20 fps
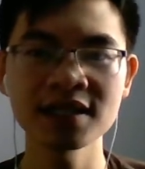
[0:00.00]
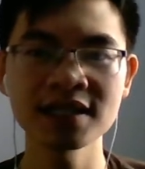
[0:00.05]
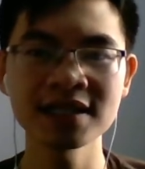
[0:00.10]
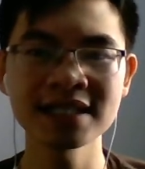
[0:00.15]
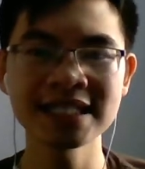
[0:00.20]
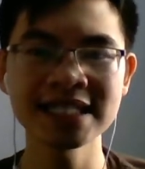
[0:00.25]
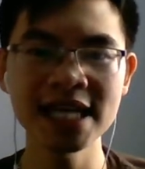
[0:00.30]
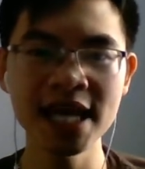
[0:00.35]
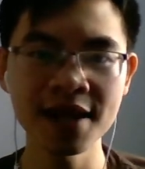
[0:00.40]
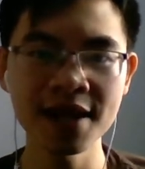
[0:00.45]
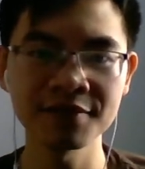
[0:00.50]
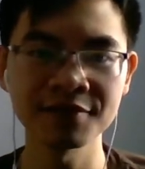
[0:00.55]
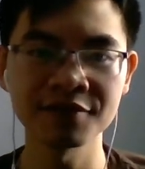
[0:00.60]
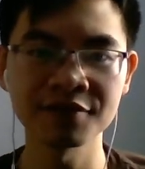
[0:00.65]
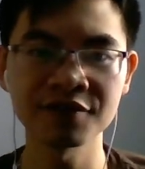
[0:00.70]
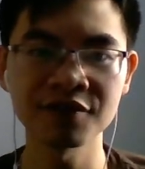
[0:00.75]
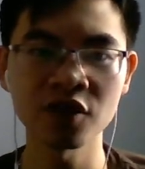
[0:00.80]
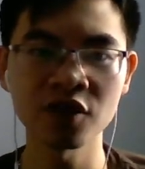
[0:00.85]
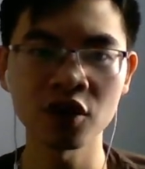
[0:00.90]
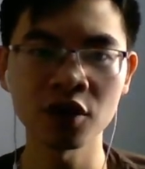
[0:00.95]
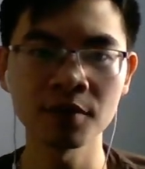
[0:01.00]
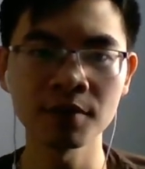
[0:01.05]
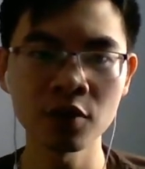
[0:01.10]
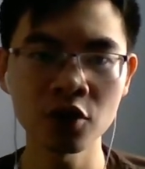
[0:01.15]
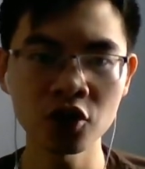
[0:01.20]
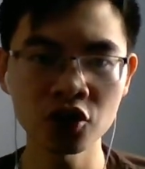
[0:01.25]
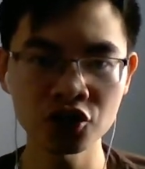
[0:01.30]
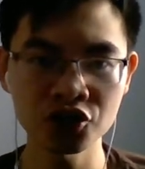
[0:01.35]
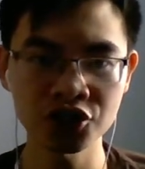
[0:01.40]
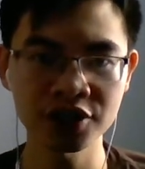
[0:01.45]
same for
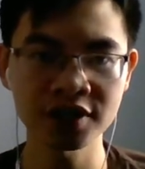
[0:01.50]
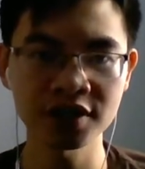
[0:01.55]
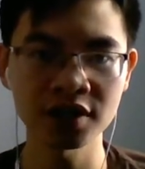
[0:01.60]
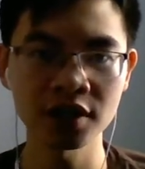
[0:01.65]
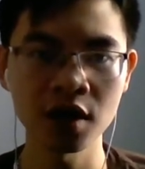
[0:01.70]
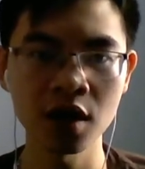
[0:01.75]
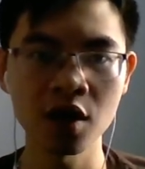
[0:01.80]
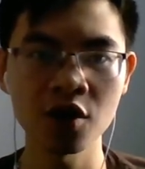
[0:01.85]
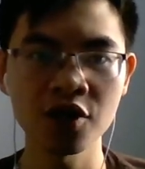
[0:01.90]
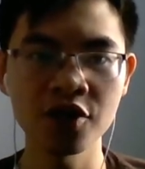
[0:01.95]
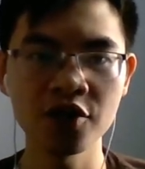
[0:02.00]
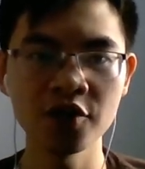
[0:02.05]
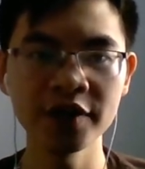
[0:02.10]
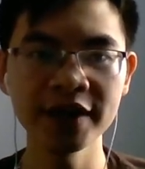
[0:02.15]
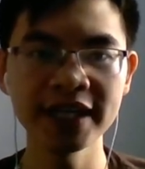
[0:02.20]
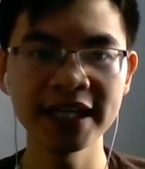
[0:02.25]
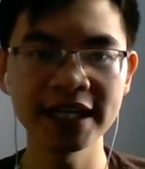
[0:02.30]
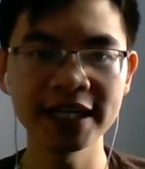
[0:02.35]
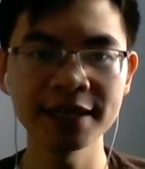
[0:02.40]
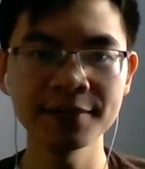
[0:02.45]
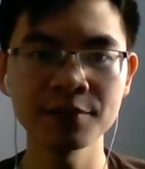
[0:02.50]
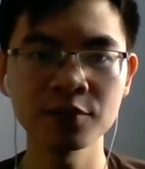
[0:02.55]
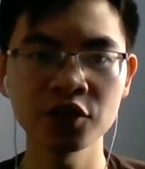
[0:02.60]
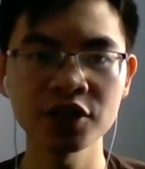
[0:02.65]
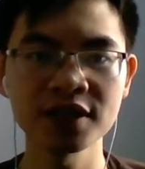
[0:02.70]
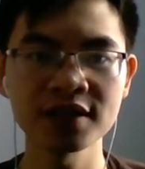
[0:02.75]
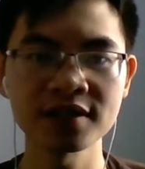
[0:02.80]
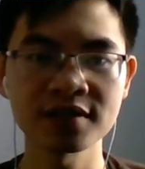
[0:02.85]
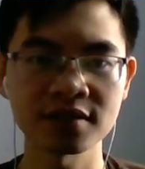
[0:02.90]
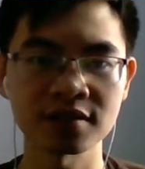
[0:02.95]
most 3D
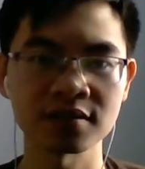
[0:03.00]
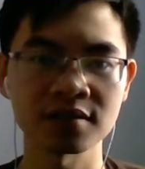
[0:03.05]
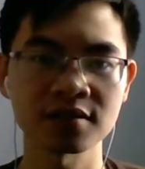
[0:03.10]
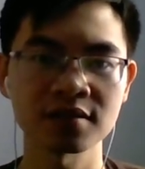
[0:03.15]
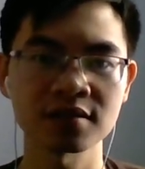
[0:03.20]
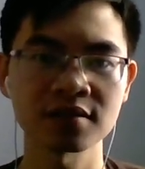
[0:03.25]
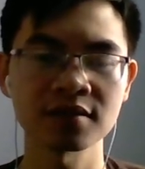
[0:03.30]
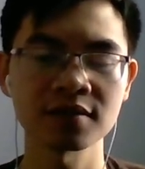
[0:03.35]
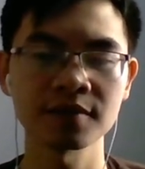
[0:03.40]
printers.